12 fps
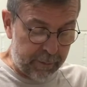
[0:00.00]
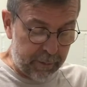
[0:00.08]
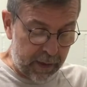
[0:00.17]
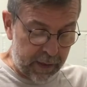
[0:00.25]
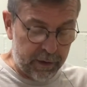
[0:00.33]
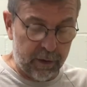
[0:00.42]
and
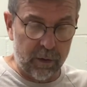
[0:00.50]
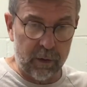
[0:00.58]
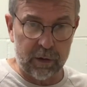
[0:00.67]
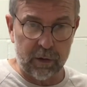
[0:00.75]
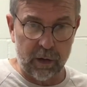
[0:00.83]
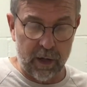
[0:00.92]
go
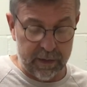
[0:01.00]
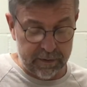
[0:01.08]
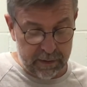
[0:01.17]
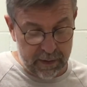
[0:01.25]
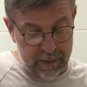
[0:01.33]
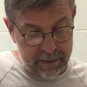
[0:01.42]
across
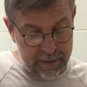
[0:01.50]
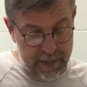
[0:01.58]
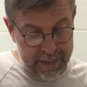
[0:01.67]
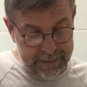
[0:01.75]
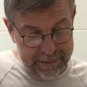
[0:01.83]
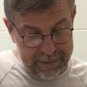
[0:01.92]
nice
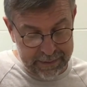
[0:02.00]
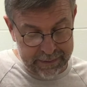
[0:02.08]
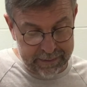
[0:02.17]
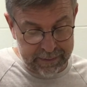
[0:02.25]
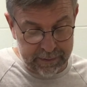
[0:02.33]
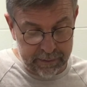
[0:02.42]
and easy.